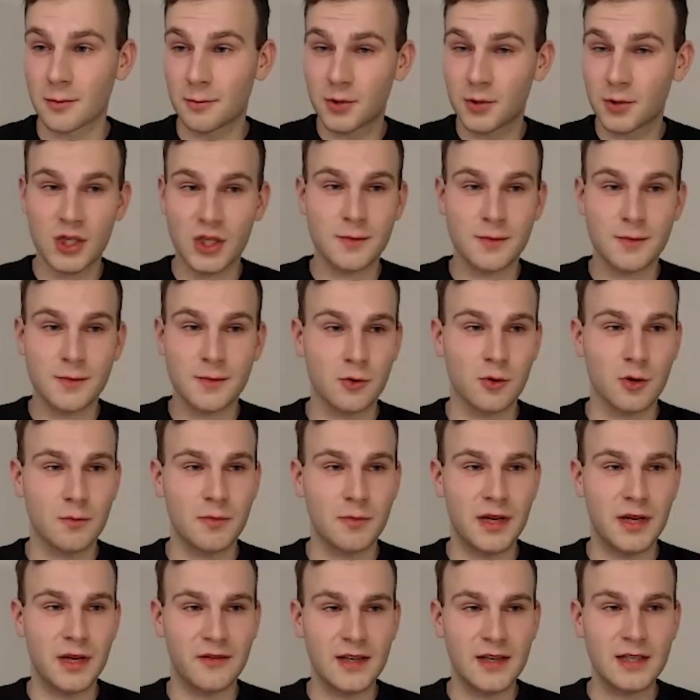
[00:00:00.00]
So just by
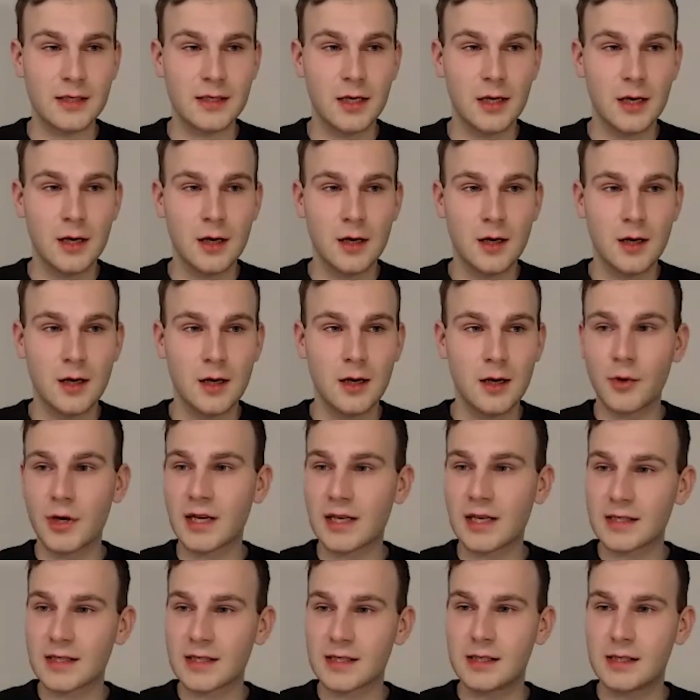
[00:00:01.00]
doing BFS, we
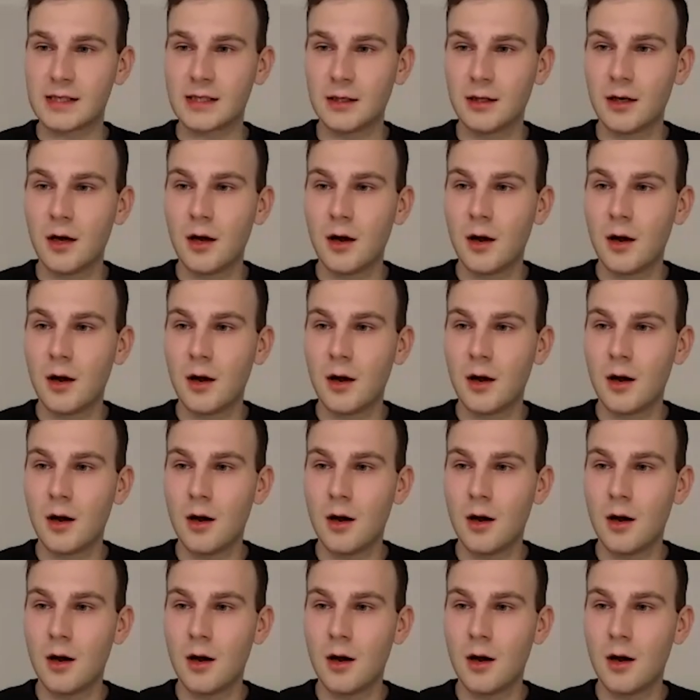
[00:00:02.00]
can see